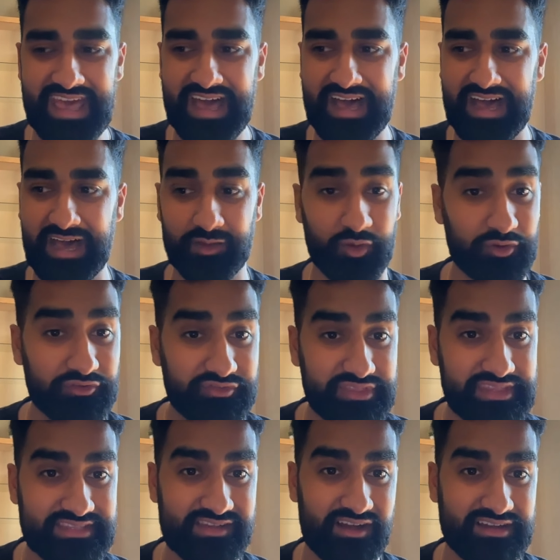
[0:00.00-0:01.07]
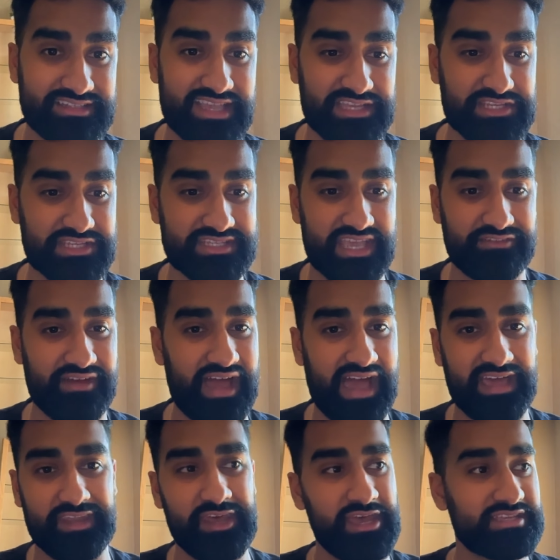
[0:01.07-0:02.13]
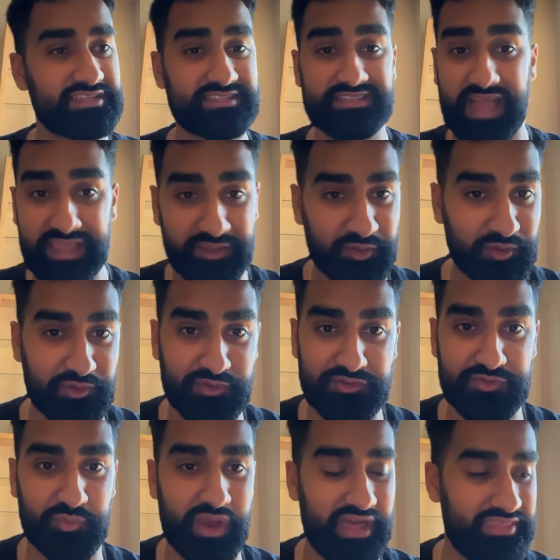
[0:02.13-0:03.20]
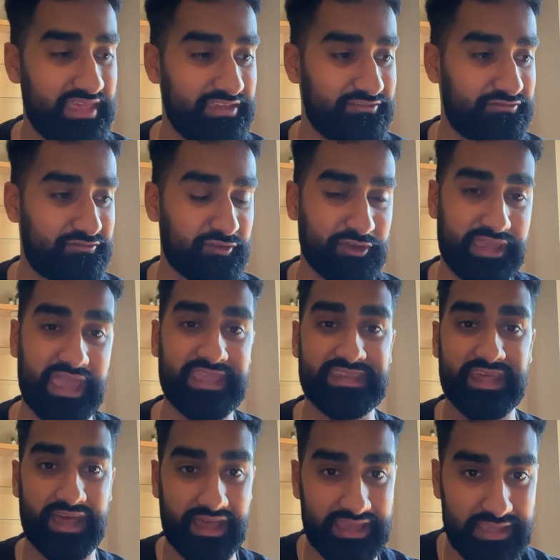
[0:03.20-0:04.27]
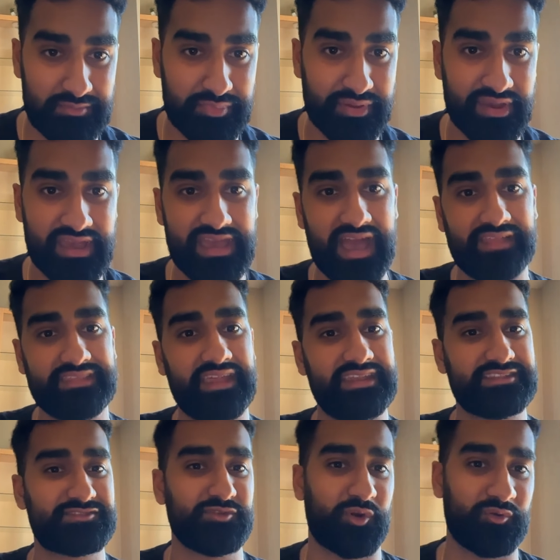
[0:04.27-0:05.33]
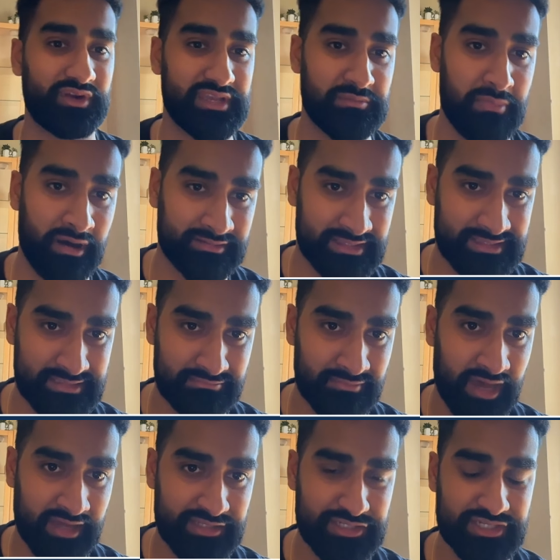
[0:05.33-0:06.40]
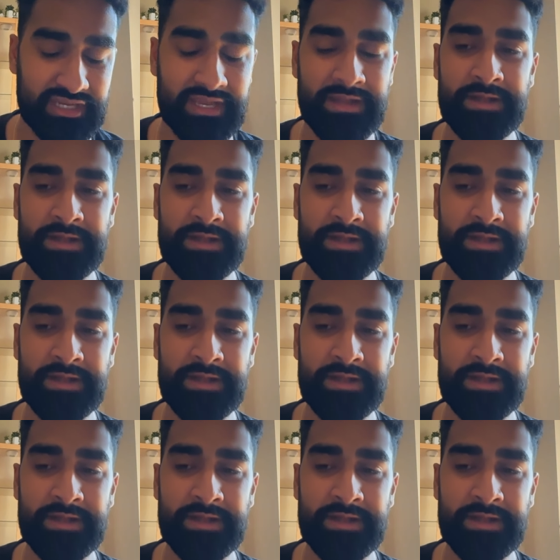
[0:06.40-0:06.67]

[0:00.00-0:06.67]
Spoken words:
A lot of these architectures have had cycles where they've gained hype and then it's not really amounted to much.